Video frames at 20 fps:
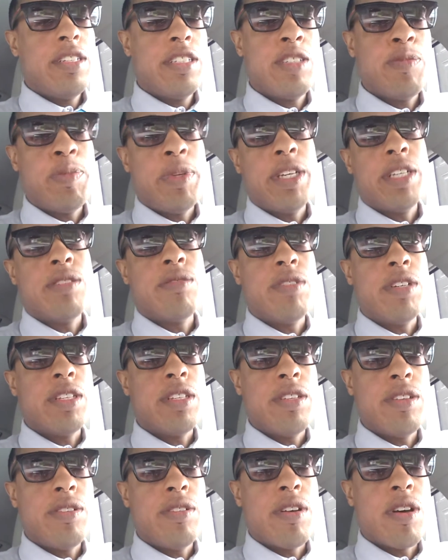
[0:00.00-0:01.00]
speaking
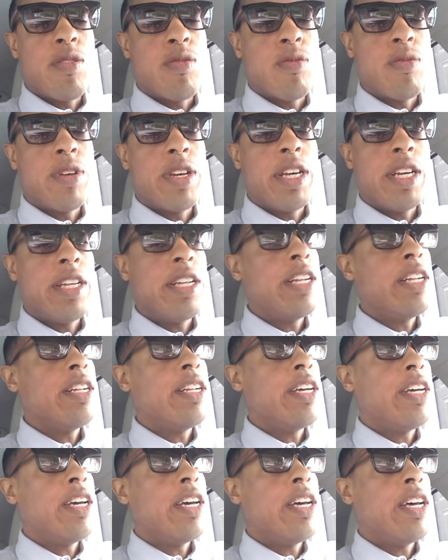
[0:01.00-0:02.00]
with you, I went
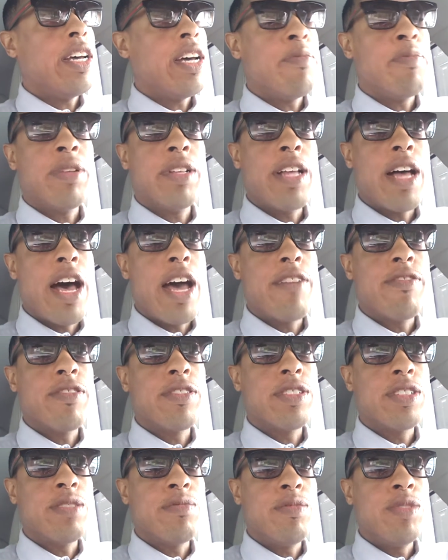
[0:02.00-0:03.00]
and uh, applied
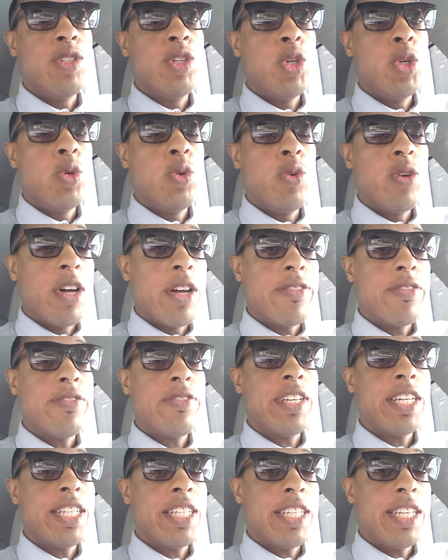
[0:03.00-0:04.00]
for some new
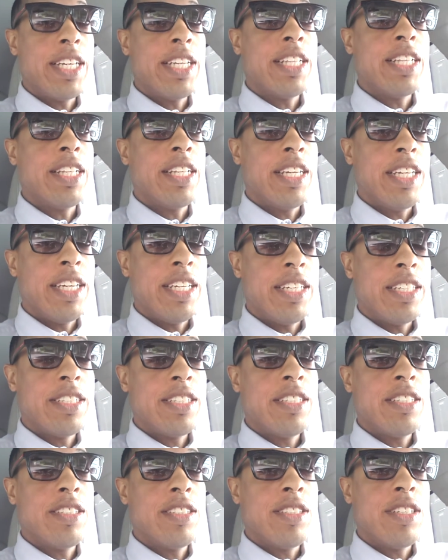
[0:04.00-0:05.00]
affiliate
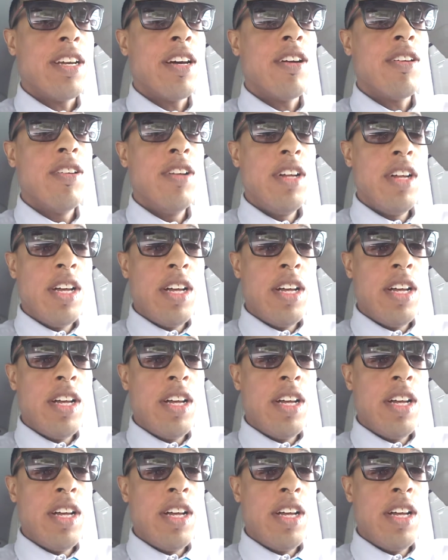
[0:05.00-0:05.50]
links. So